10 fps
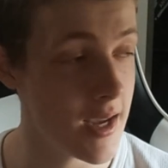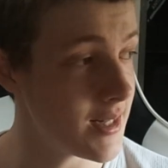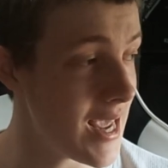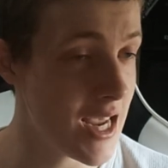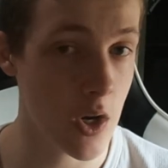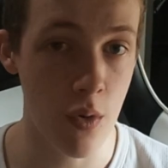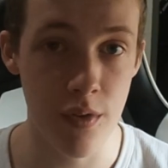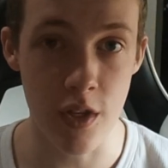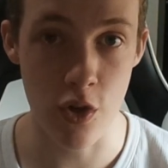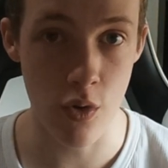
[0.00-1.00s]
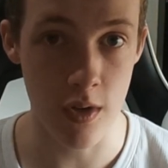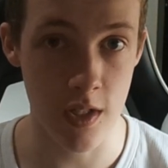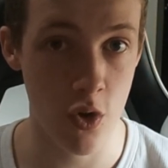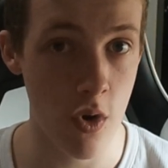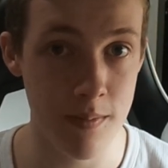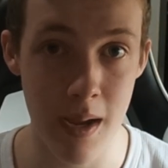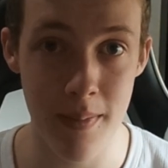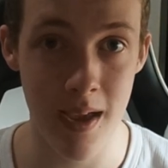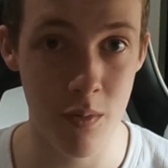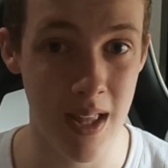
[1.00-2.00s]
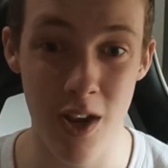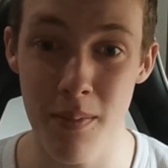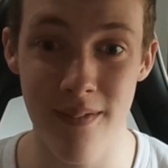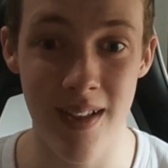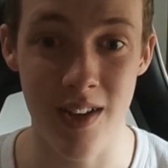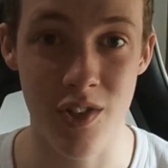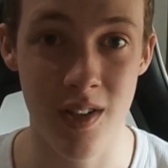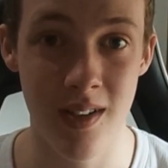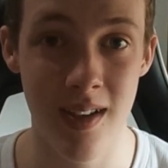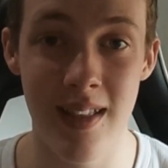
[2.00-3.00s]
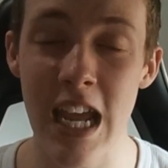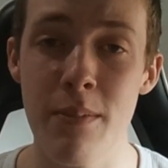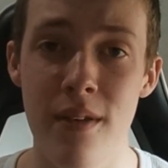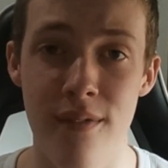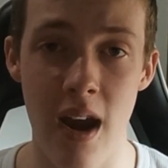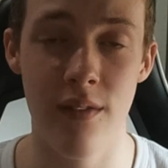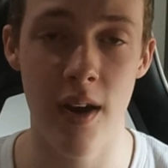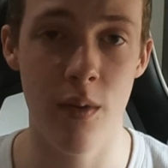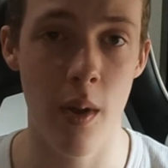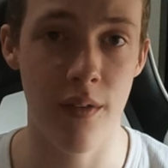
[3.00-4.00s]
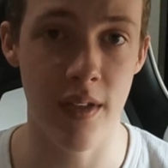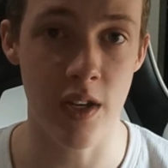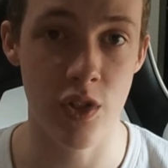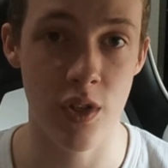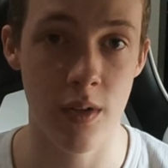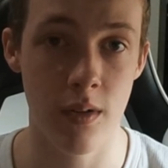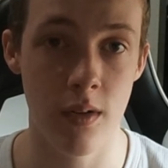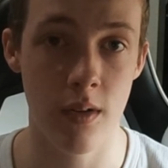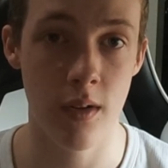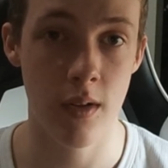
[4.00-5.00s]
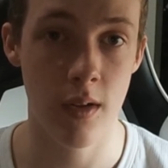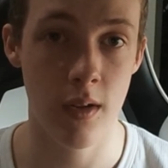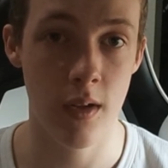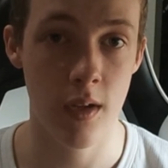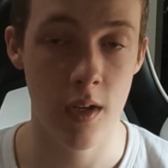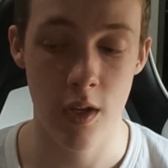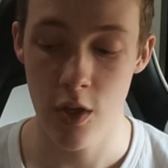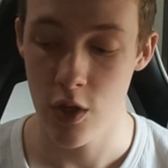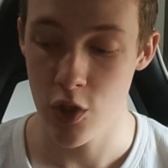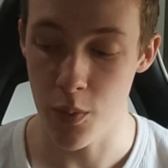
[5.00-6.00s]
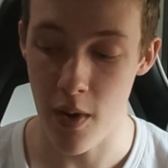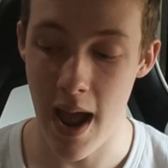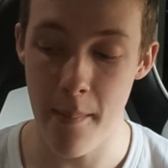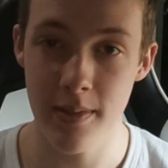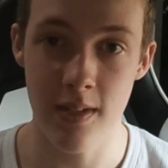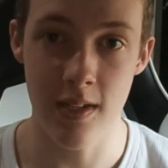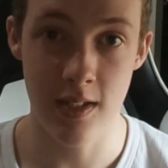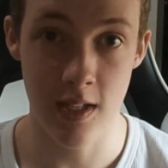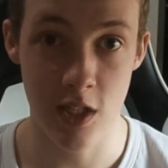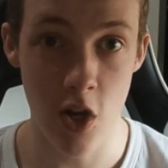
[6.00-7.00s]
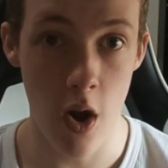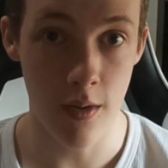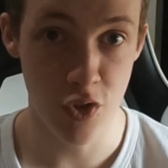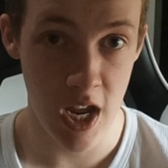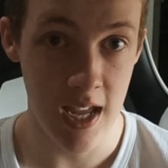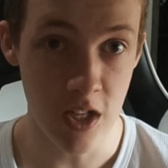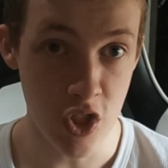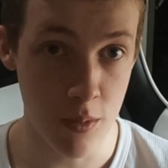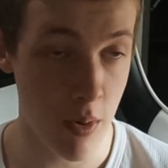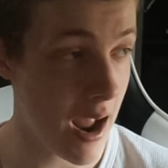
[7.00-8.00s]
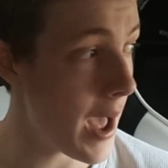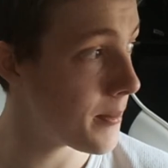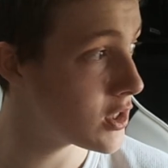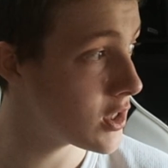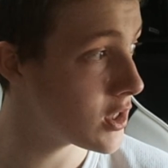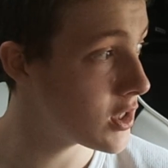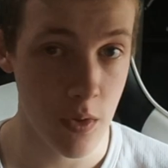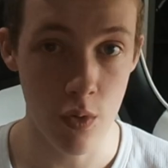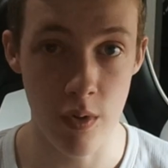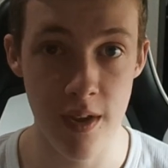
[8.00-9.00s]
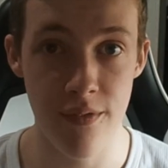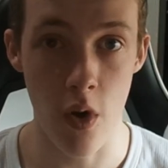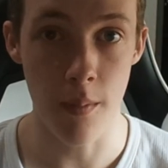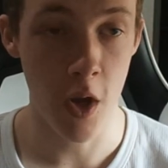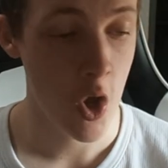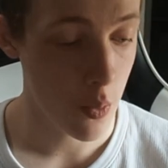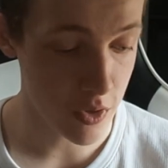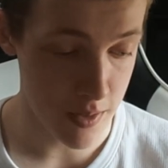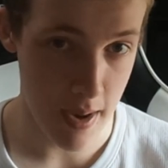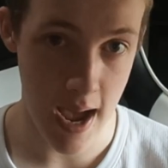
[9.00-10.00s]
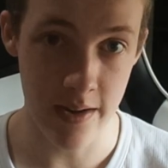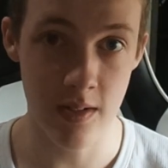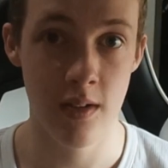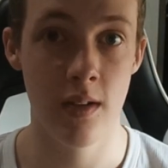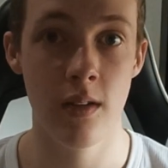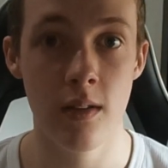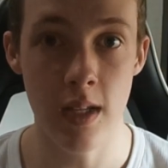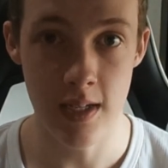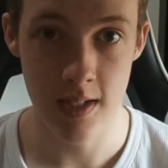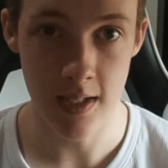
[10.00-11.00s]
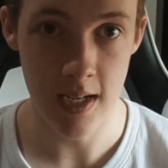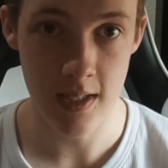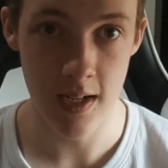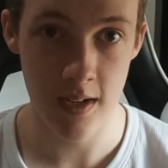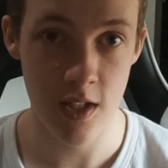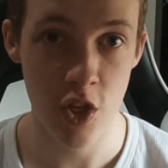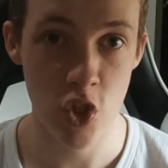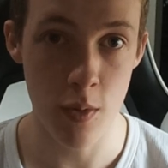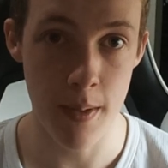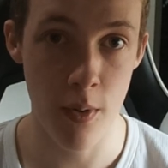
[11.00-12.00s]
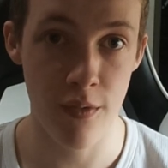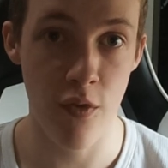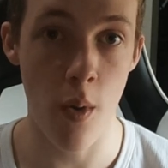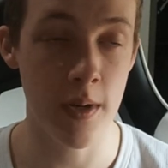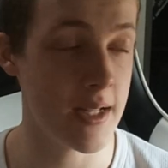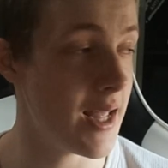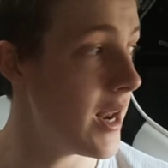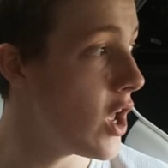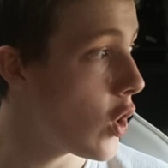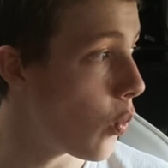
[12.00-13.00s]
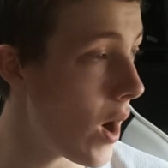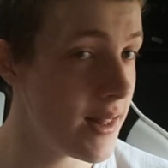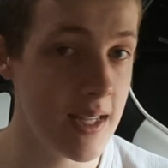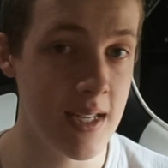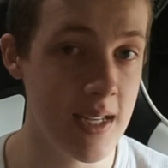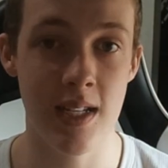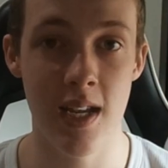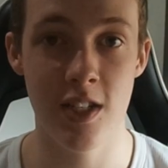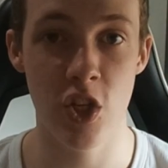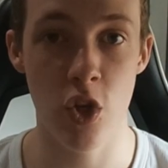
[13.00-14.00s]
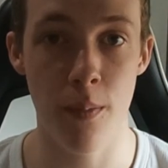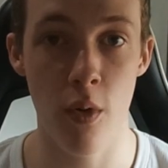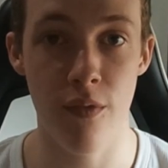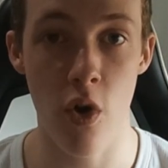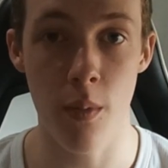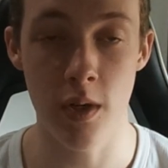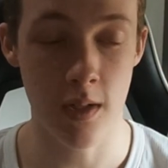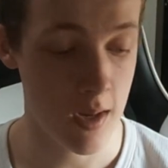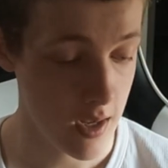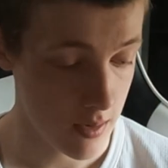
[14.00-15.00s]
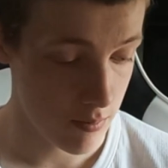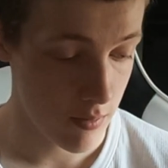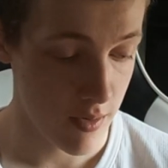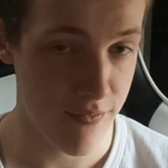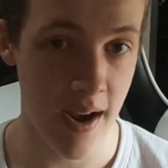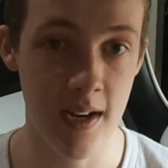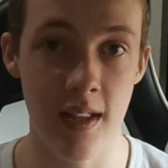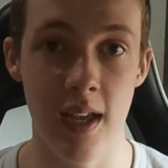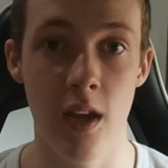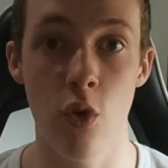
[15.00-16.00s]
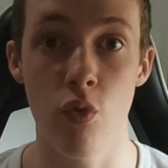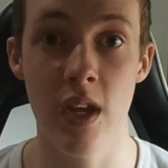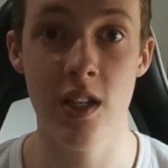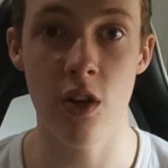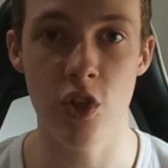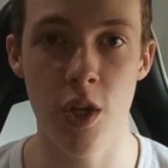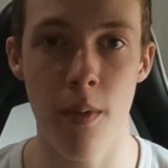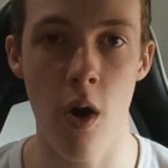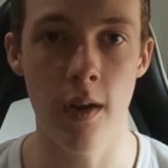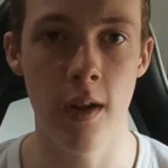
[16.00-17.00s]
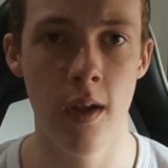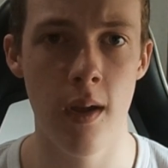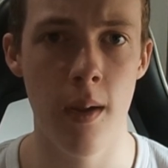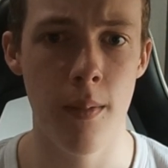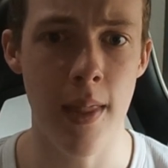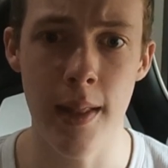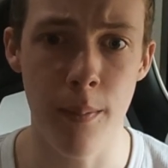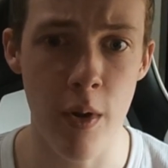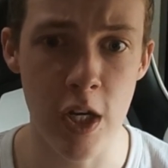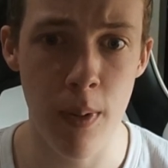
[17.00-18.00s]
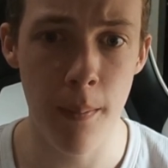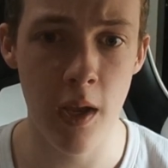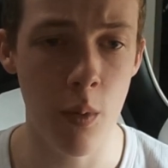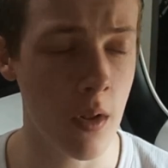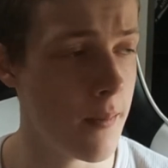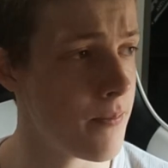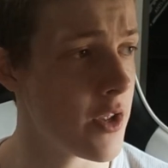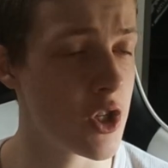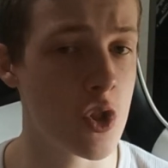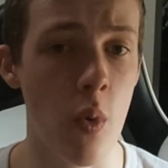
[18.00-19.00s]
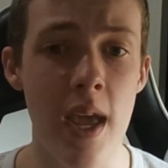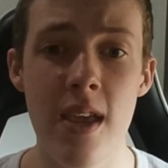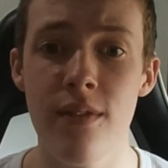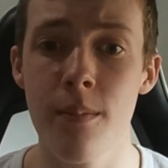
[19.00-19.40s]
taking over the Tories. The Tories might be out. They could be finished. They could be very, very well finished. So perhaps this is the start of change, and perhaps Reform will demand these statistics to be put forward, and then when these statistics are put forward and finally researched upon, then the British public will sway even